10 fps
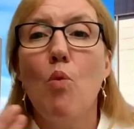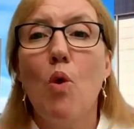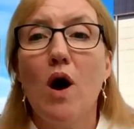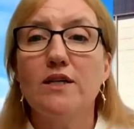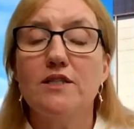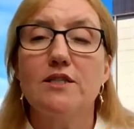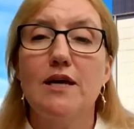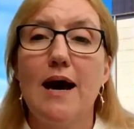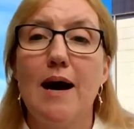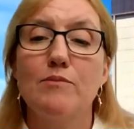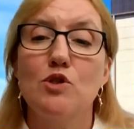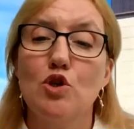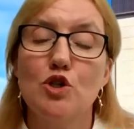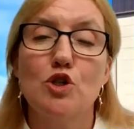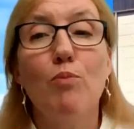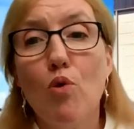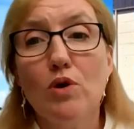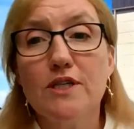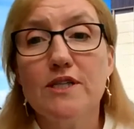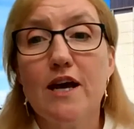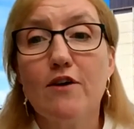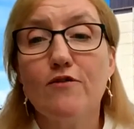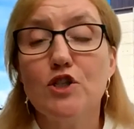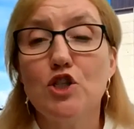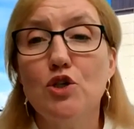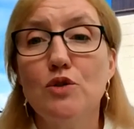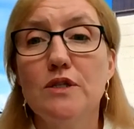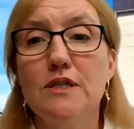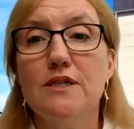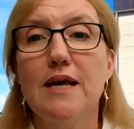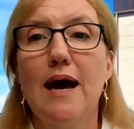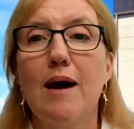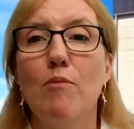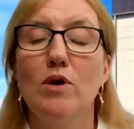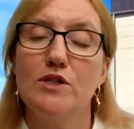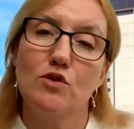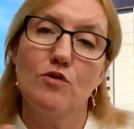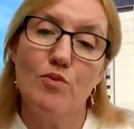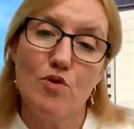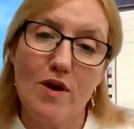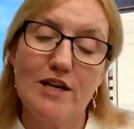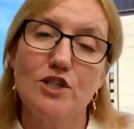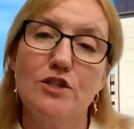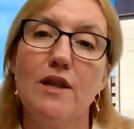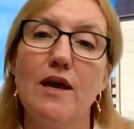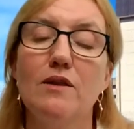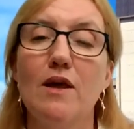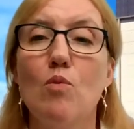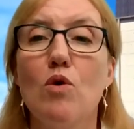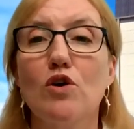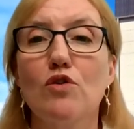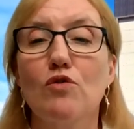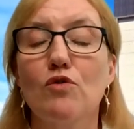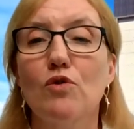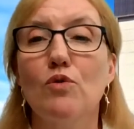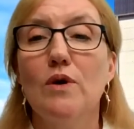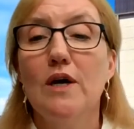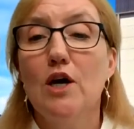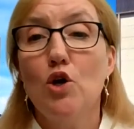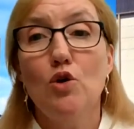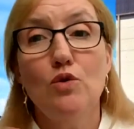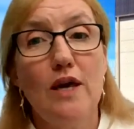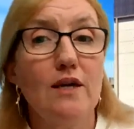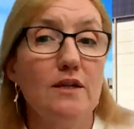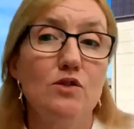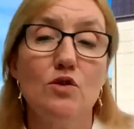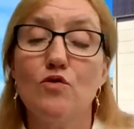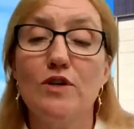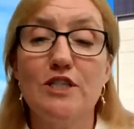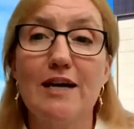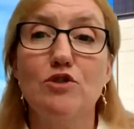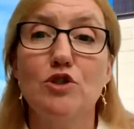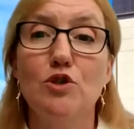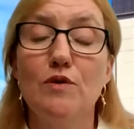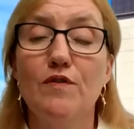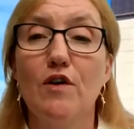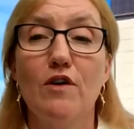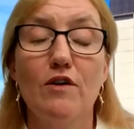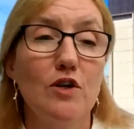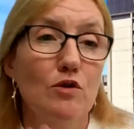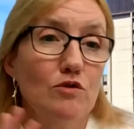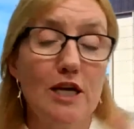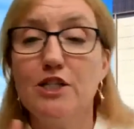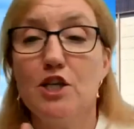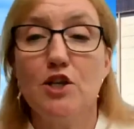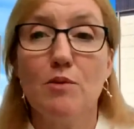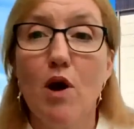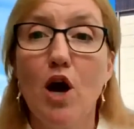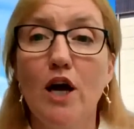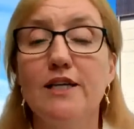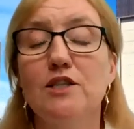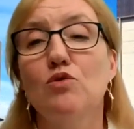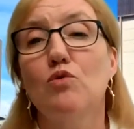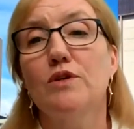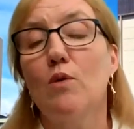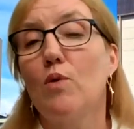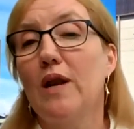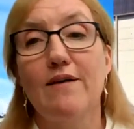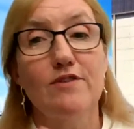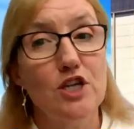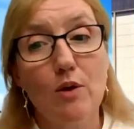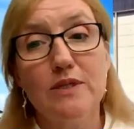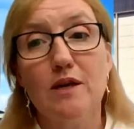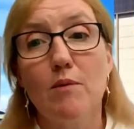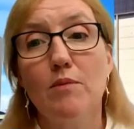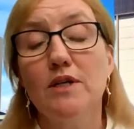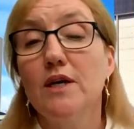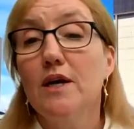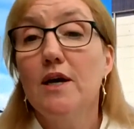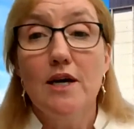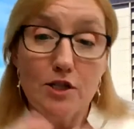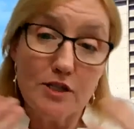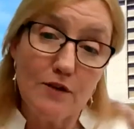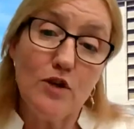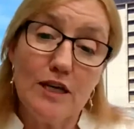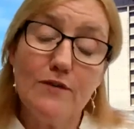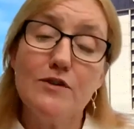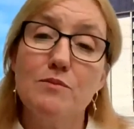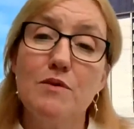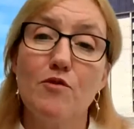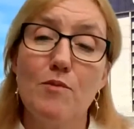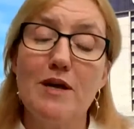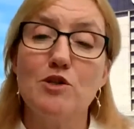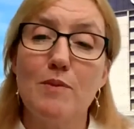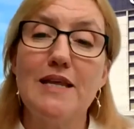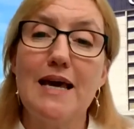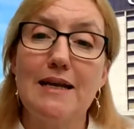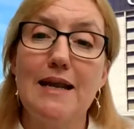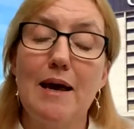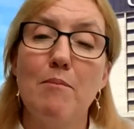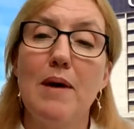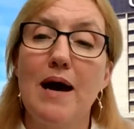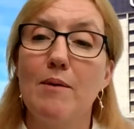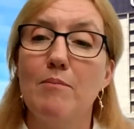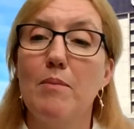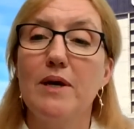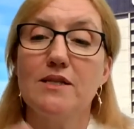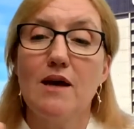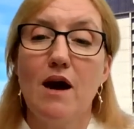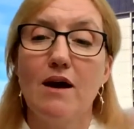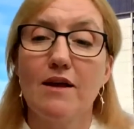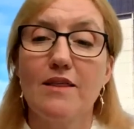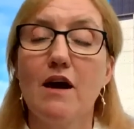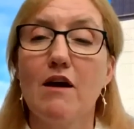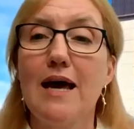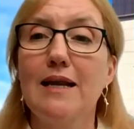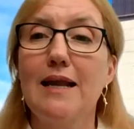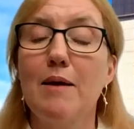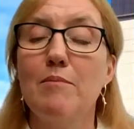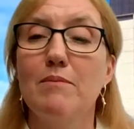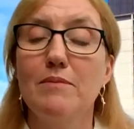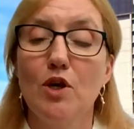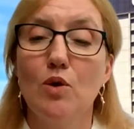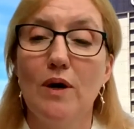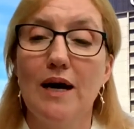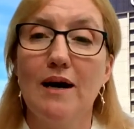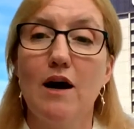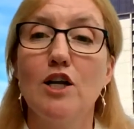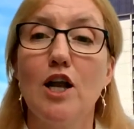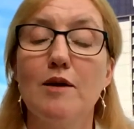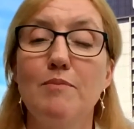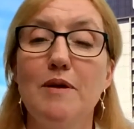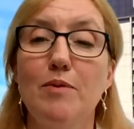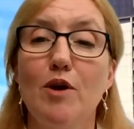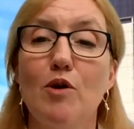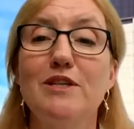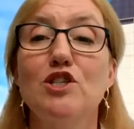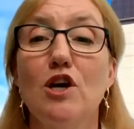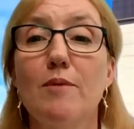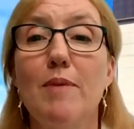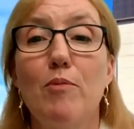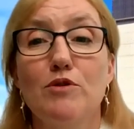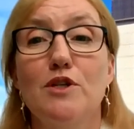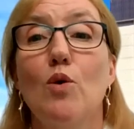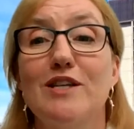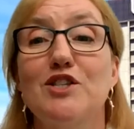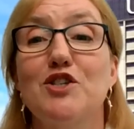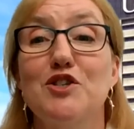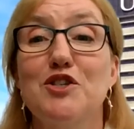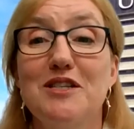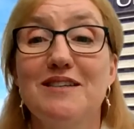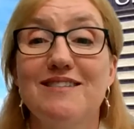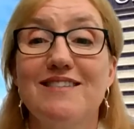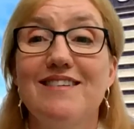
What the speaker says: What sort of support is there for students? What sort of progression they work through? Who they can sort of reach out to if they're, you know, changing their mind or they want to have a chat with someone? Just if you give us some information about the LLM, because I think our LLM, online people are a bit shy about posting questions.